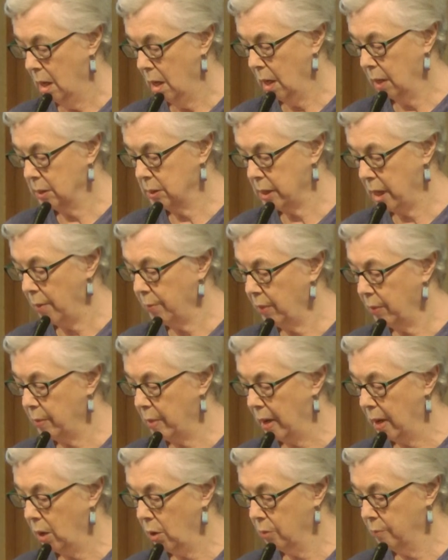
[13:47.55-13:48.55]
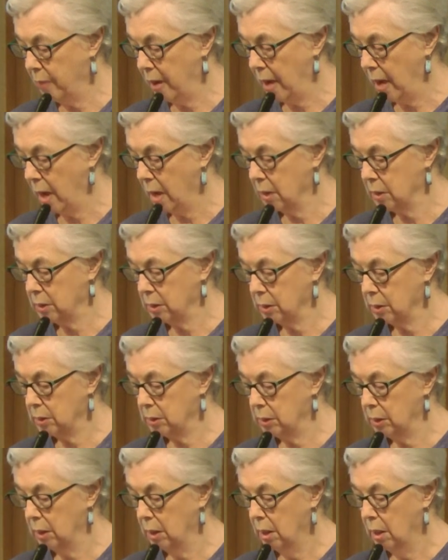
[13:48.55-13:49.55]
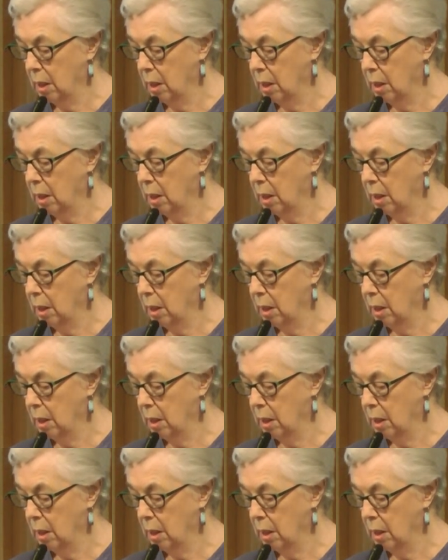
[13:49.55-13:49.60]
examine my own biases,